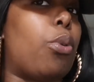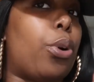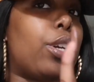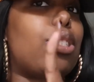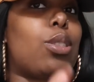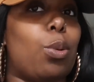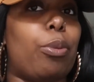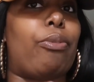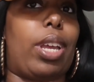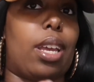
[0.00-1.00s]
more
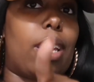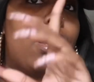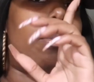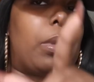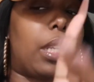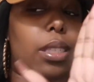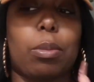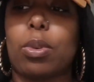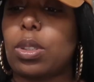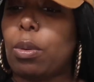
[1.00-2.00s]
Sudafed. I'm gonna take
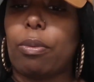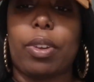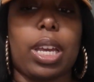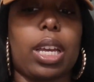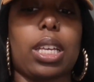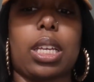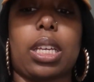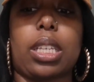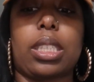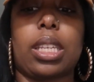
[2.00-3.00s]
some more Sudafed
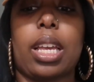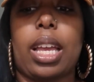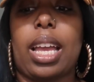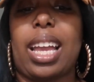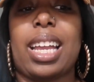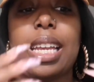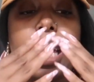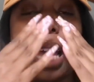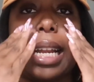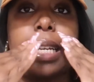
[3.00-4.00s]
cause
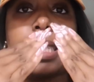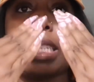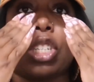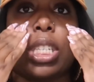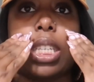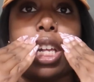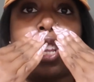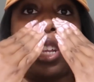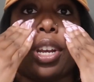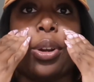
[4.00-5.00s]
yeah, I need to just
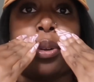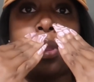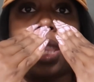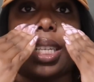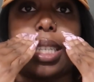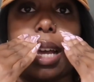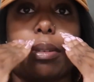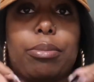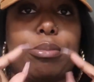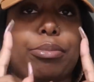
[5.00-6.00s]
clear this out.